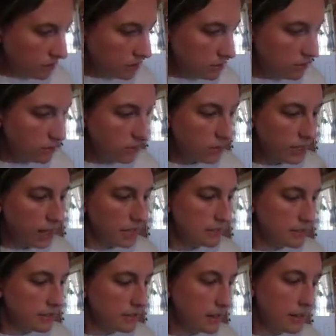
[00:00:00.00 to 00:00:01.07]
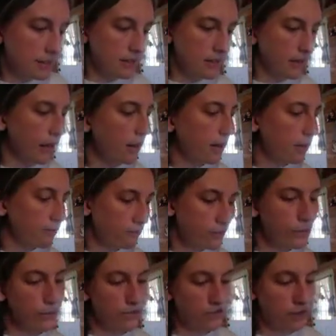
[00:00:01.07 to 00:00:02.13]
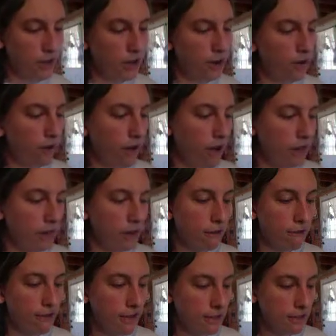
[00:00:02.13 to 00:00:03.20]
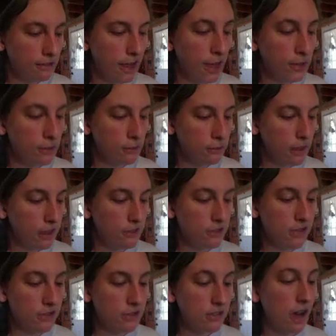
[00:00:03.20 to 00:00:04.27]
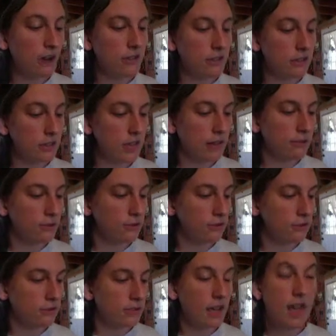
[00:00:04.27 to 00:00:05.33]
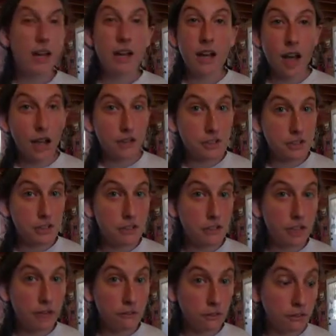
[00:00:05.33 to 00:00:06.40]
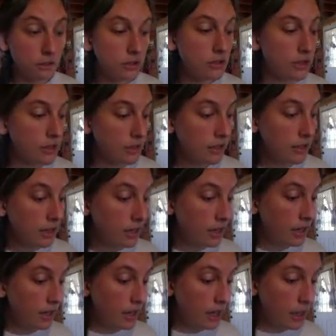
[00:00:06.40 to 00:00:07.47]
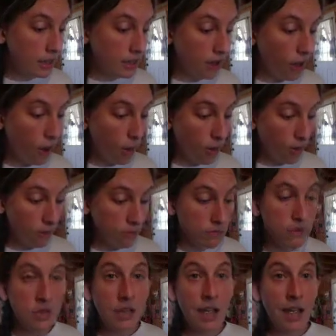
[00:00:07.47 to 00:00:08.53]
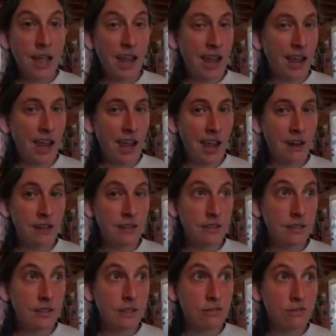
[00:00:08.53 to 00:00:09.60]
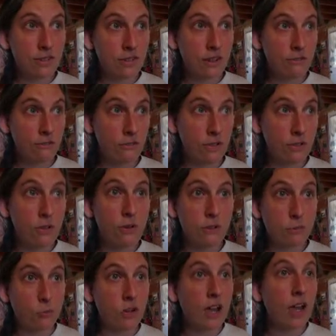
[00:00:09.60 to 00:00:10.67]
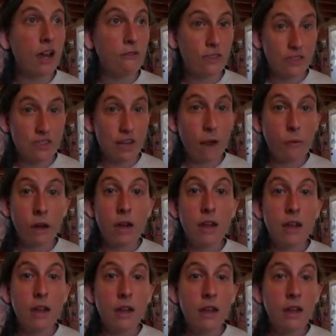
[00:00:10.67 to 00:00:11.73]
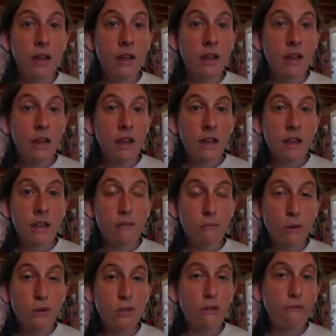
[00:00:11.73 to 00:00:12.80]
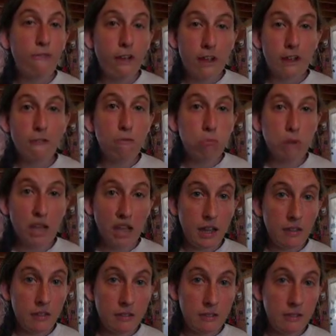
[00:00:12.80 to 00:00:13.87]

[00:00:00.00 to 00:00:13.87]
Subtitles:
So NASA did a study a few years ago on the effects of houseplants on toxin levels and oxygen levels in the home, and the results were kind of astounding. The most effective plants